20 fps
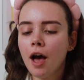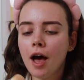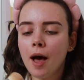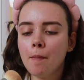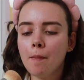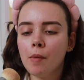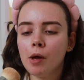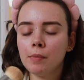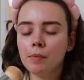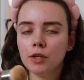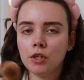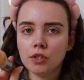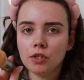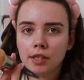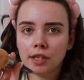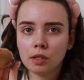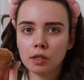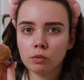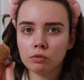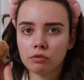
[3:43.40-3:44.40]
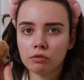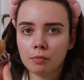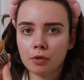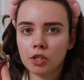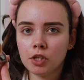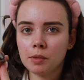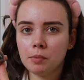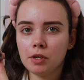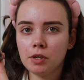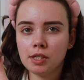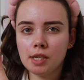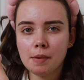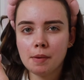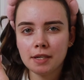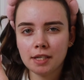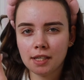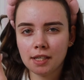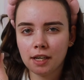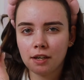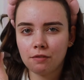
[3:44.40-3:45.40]
I've been using this one from Huda Beauty,
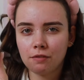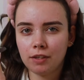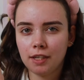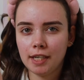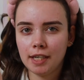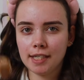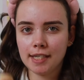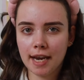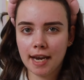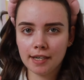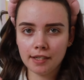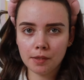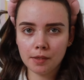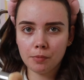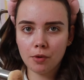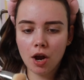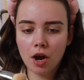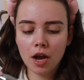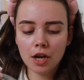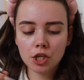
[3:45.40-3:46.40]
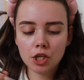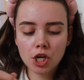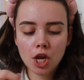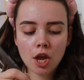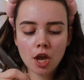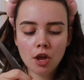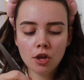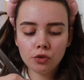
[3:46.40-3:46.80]
which is like a really dense brush,